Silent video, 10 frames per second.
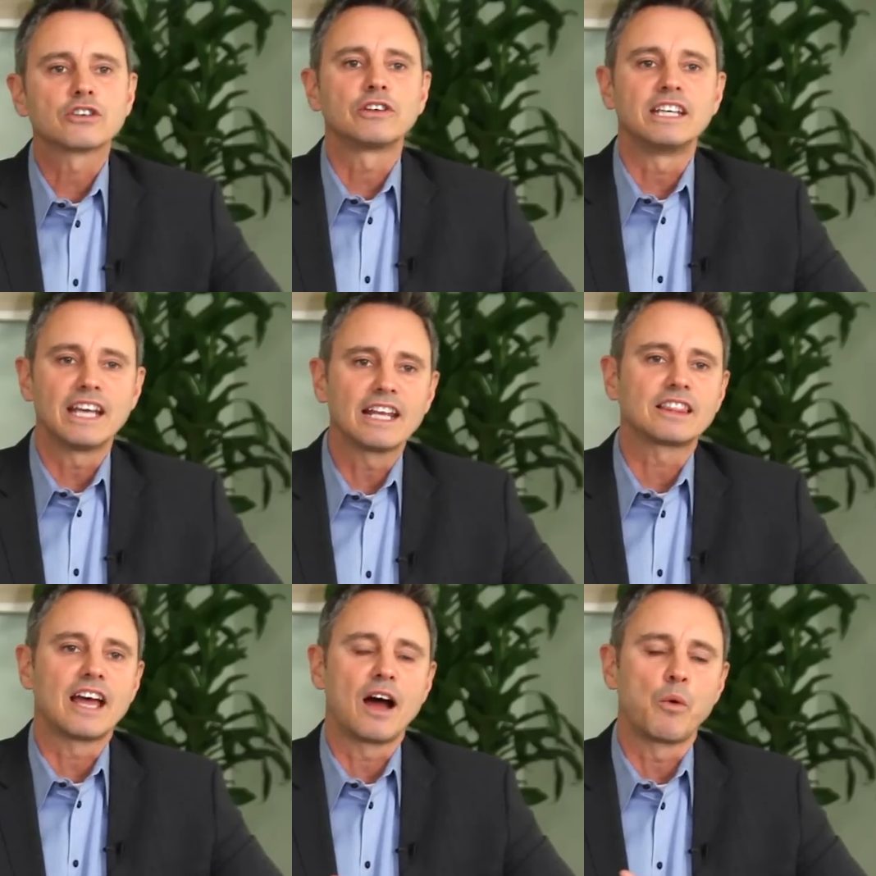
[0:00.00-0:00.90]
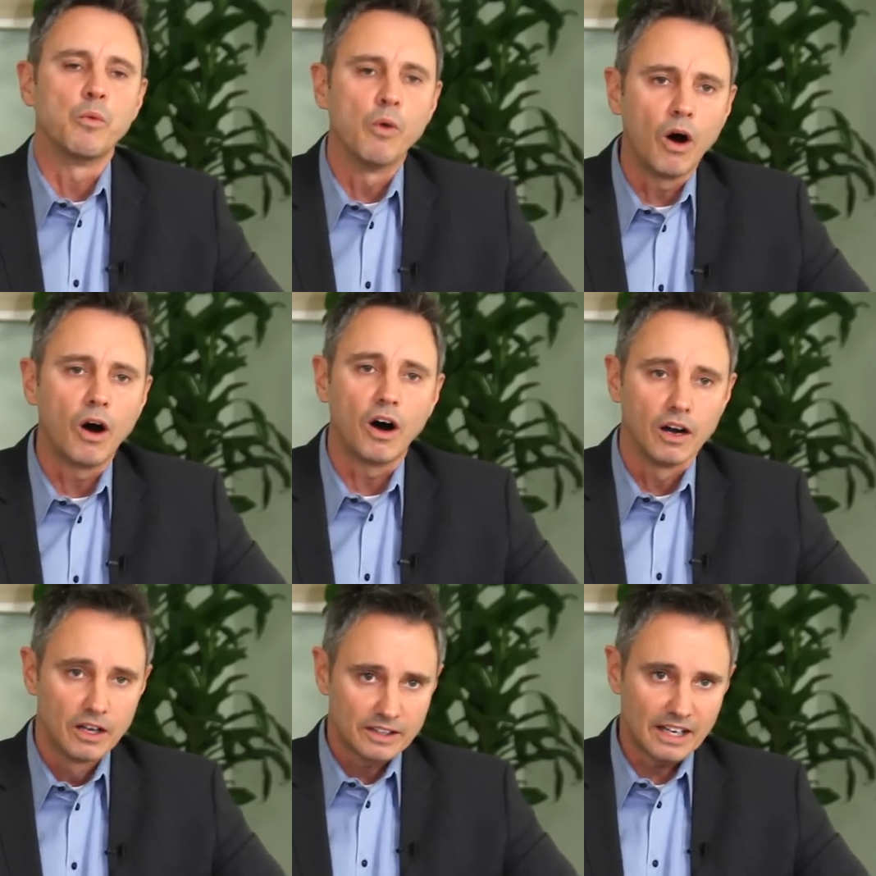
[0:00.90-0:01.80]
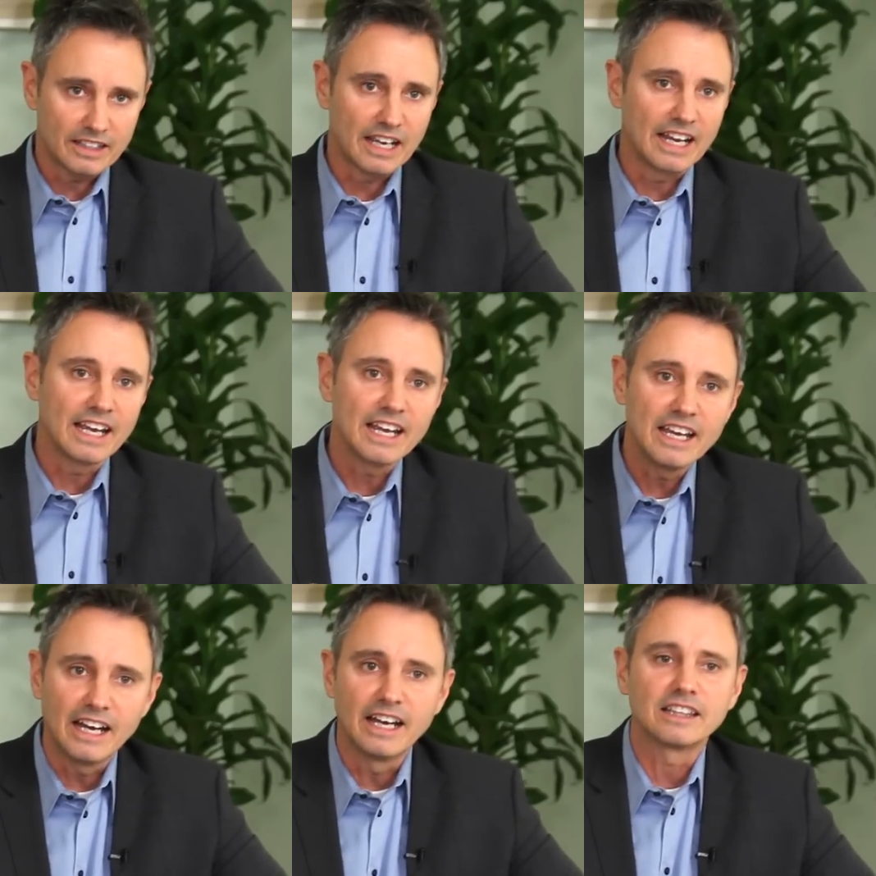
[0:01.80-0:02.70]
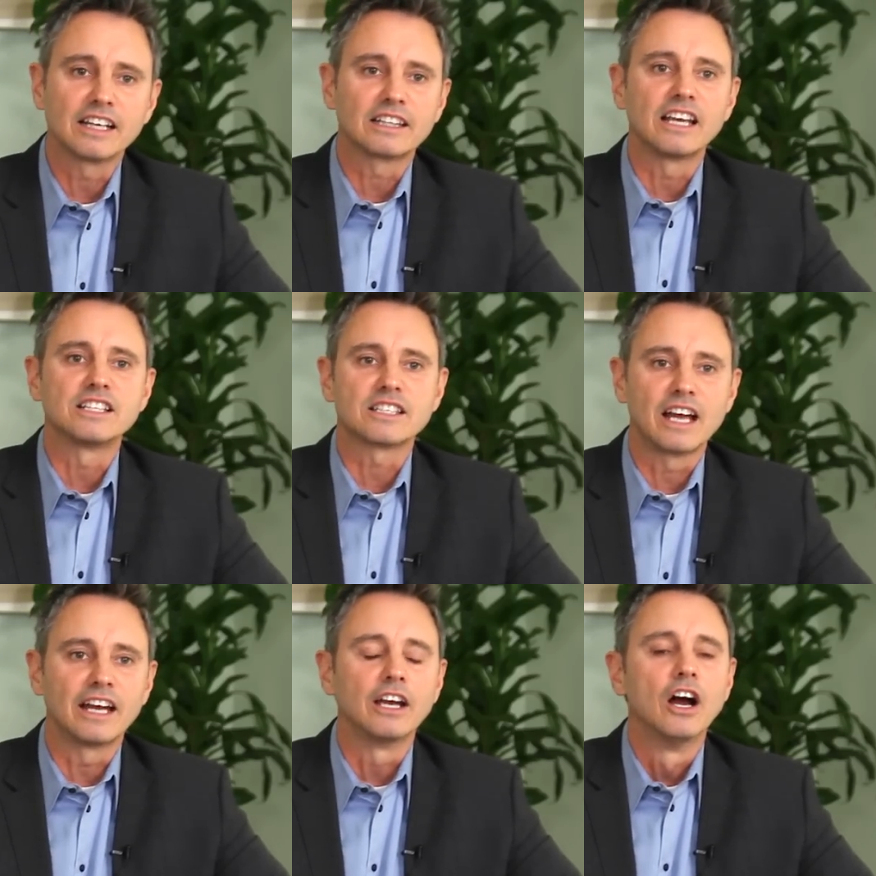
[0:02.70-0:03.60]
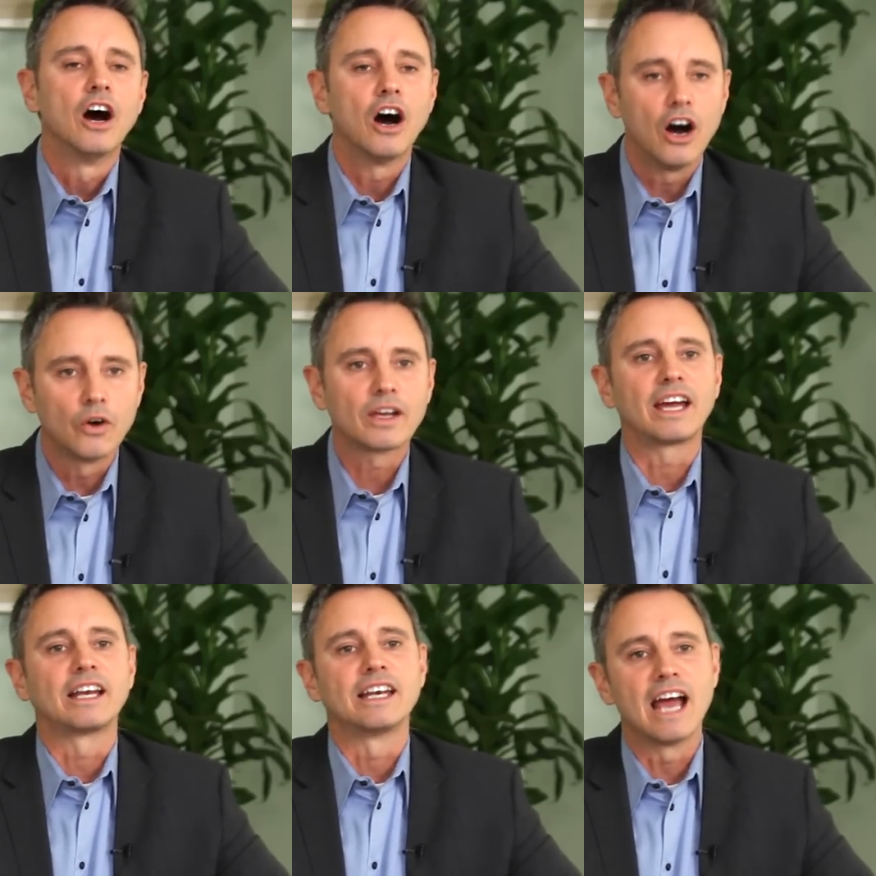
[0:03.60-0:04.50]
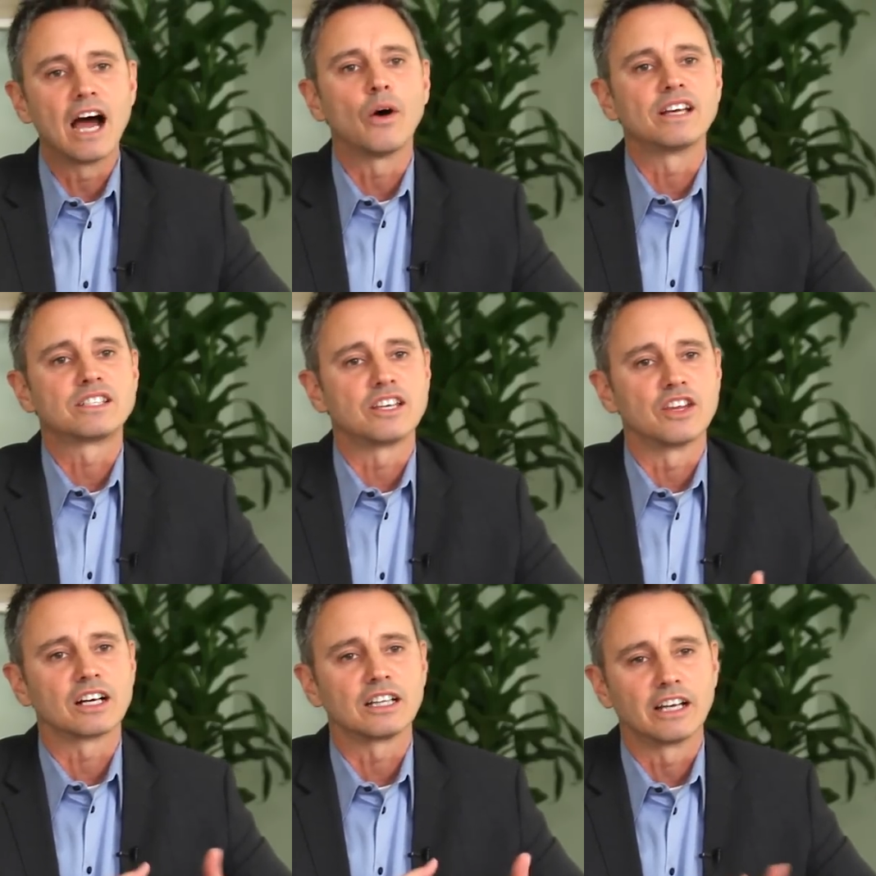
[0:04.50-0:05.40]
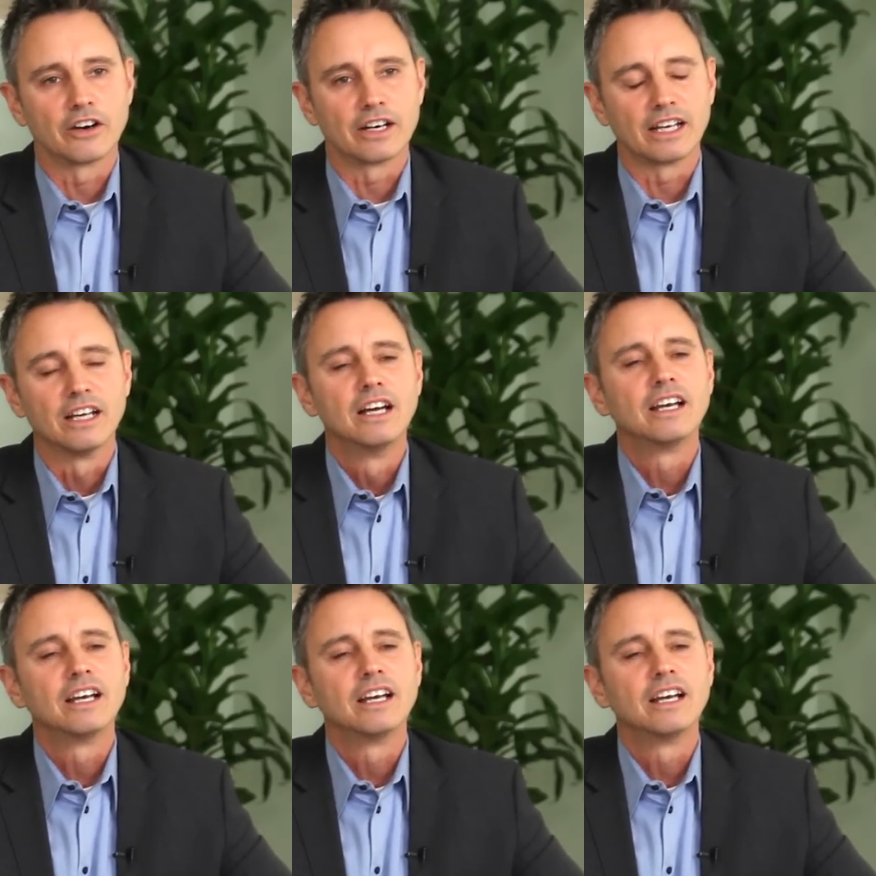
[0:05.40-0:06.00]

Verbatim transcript: create that wall that they hit, that they say, okay, now I see the clarity.